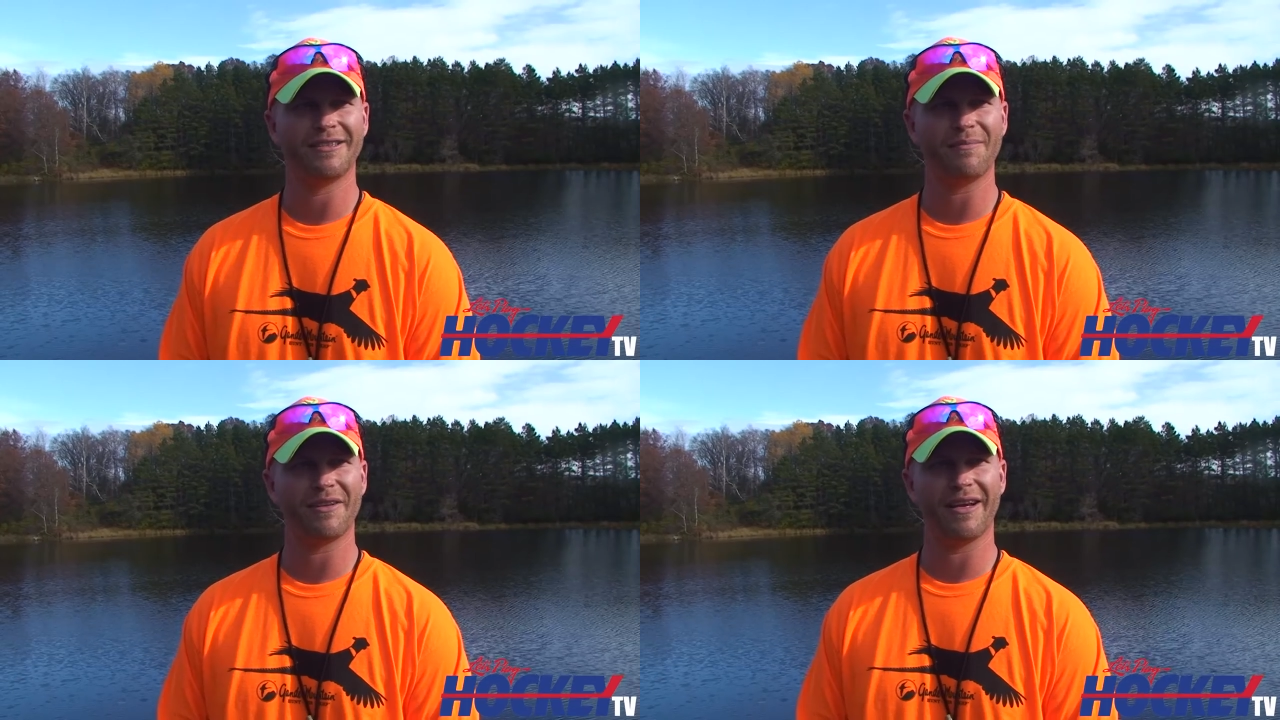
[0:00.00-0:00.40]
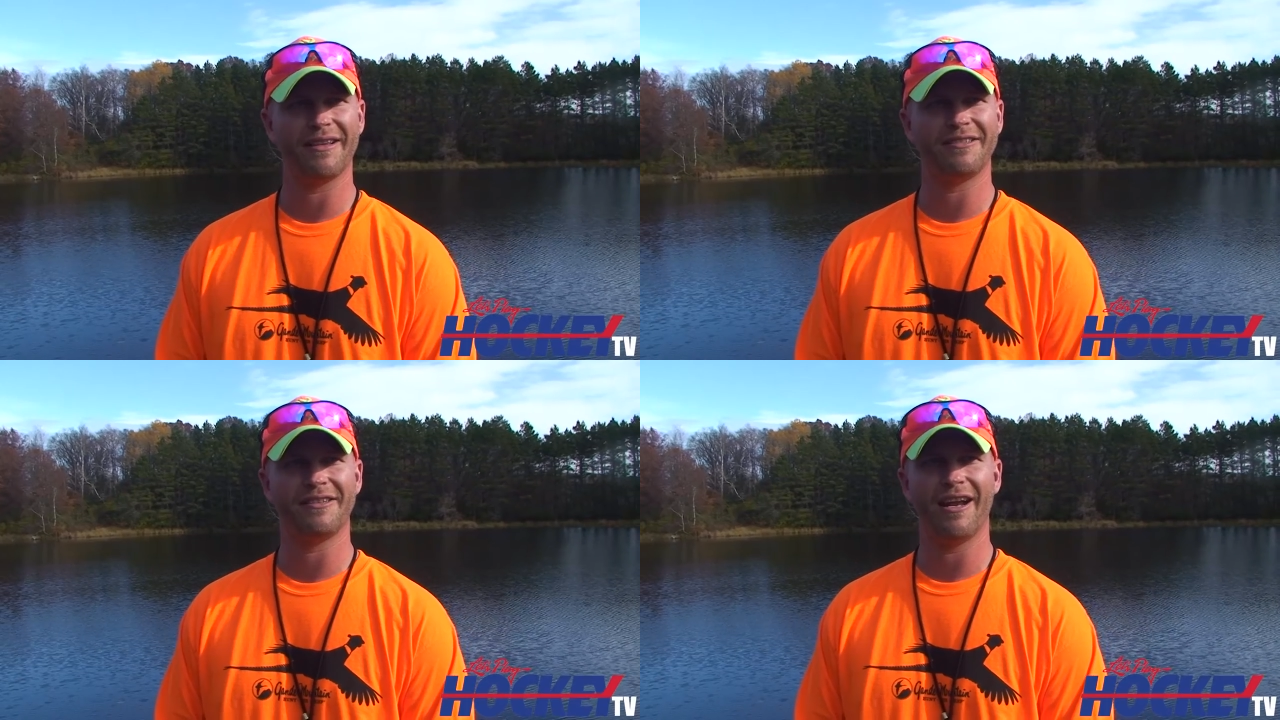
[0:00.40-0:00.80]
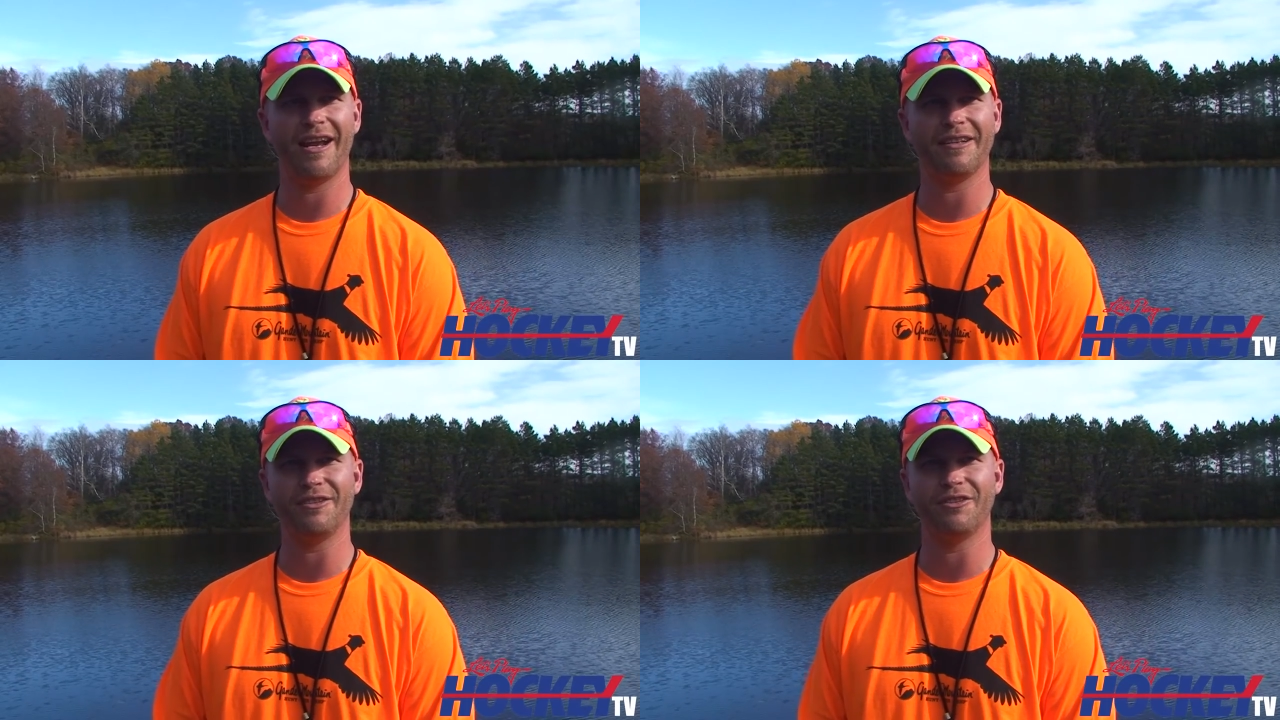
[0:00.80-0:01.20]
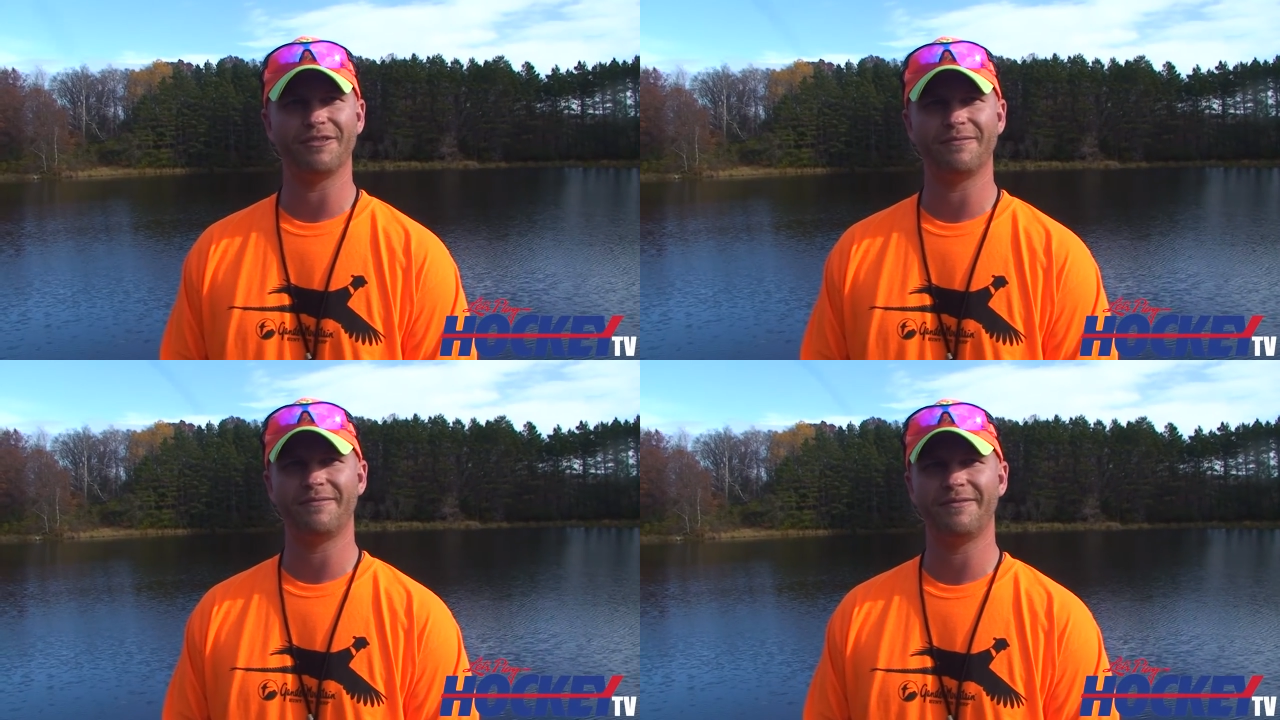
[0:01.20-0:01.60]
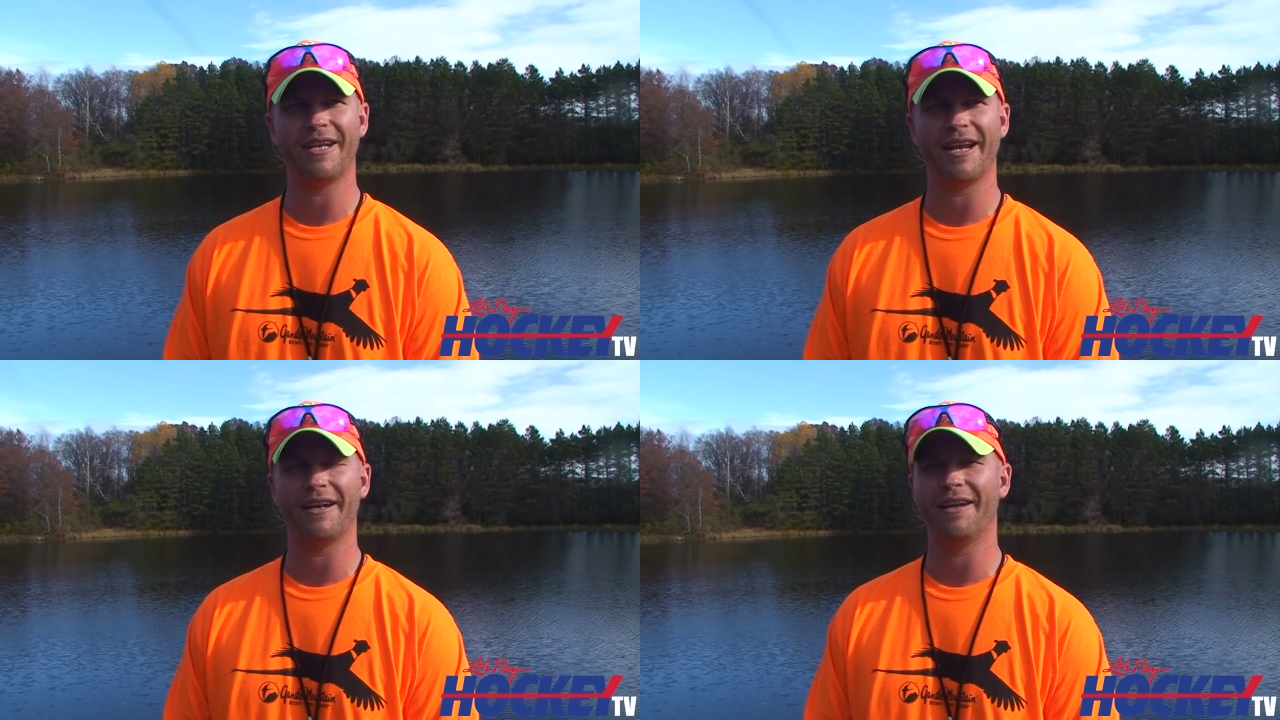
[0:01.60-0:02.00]
something like this today, you just
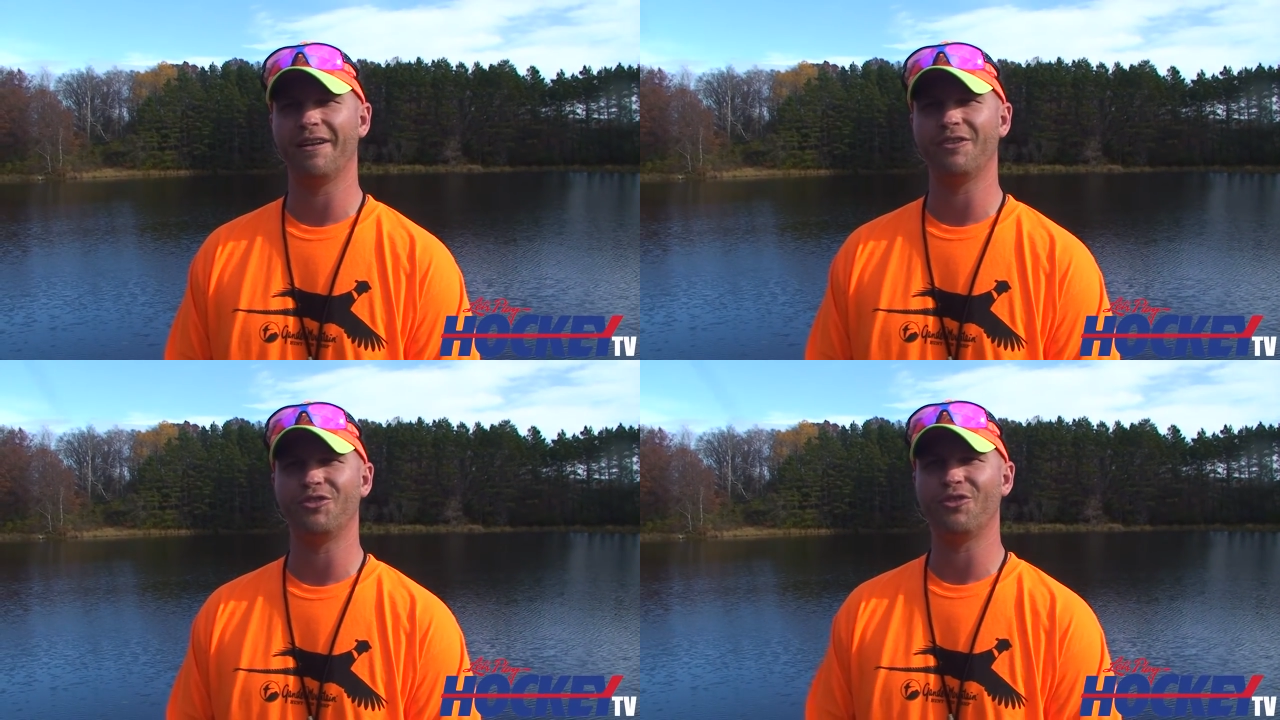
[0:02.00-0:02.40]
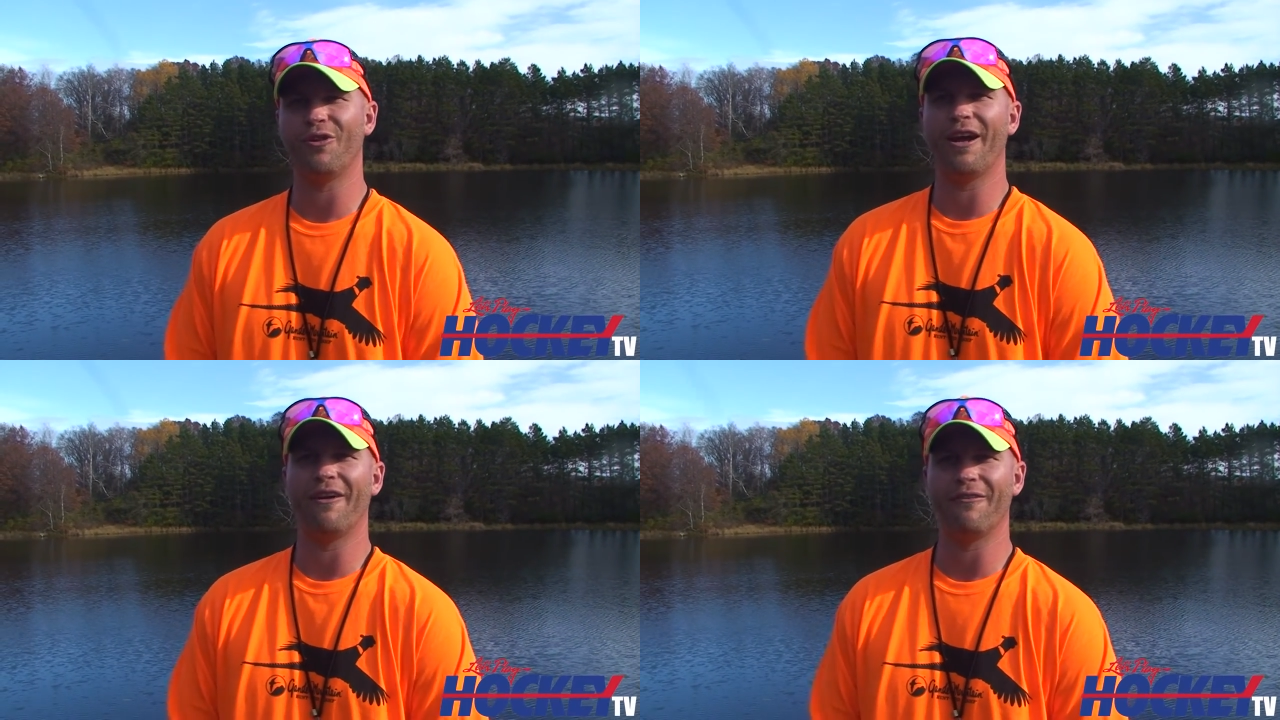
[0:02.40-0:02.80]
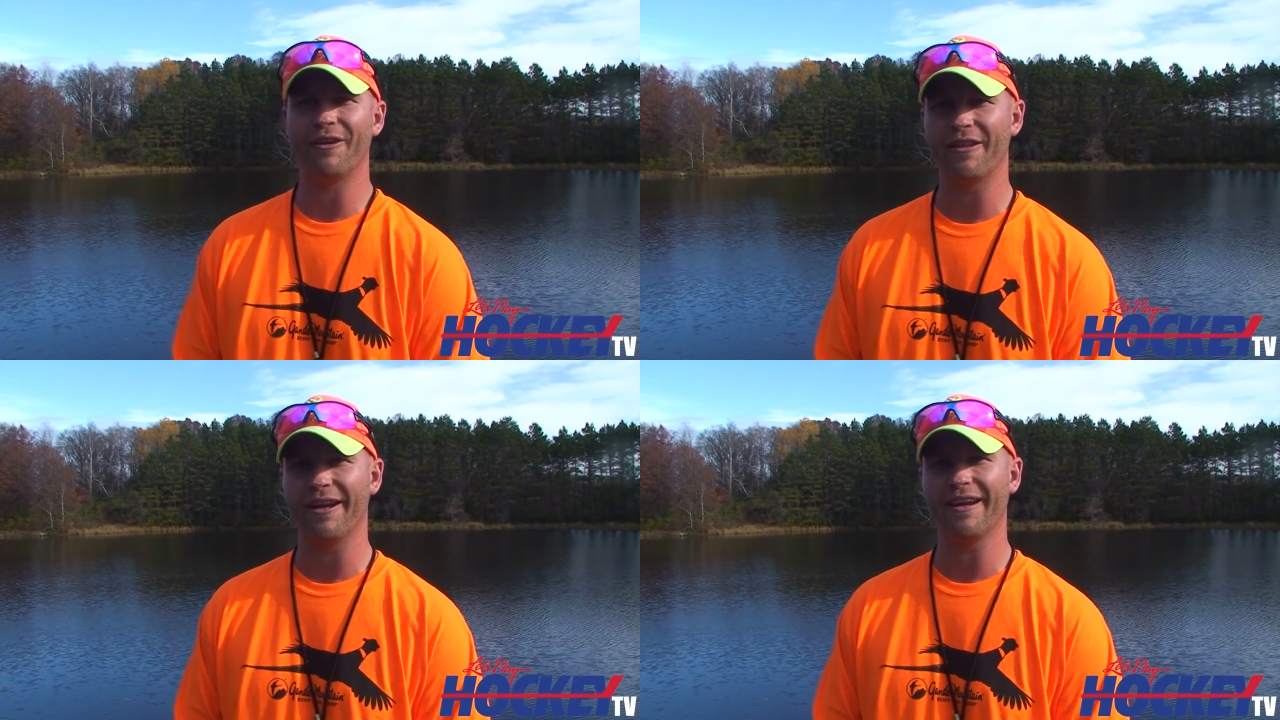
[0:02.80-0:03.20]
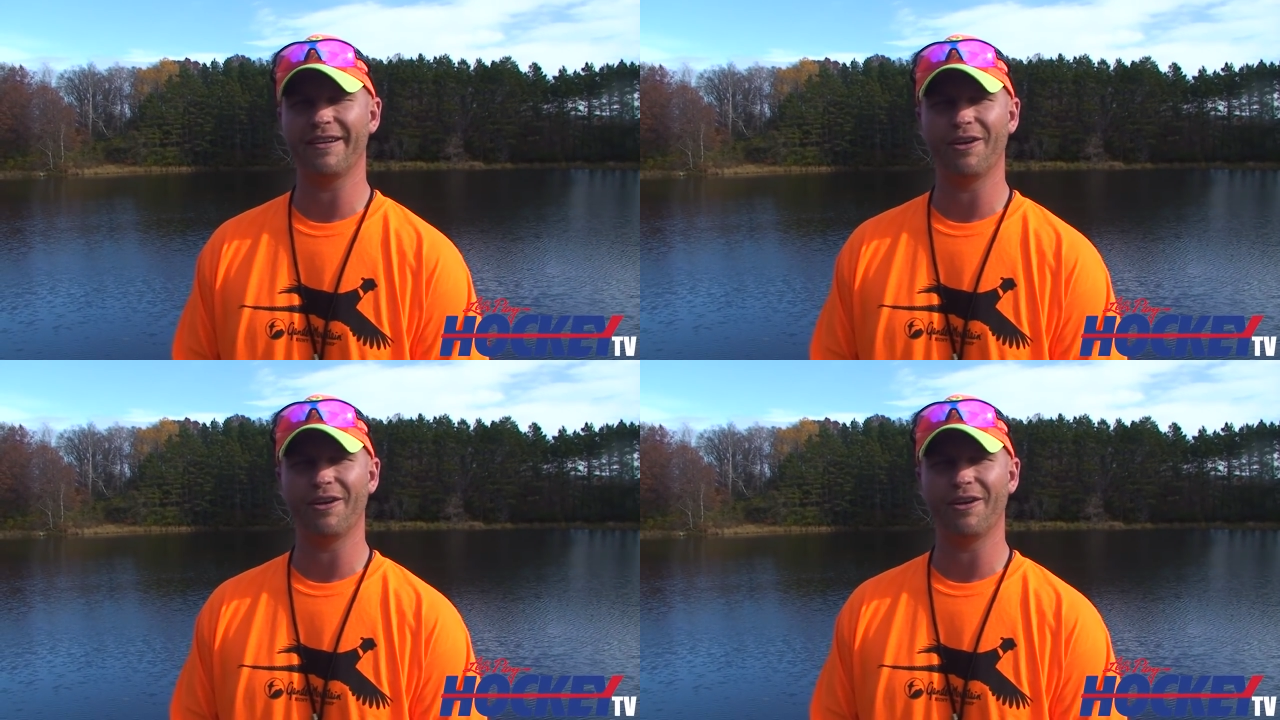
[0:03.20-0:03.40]
take it in and enjoy everything.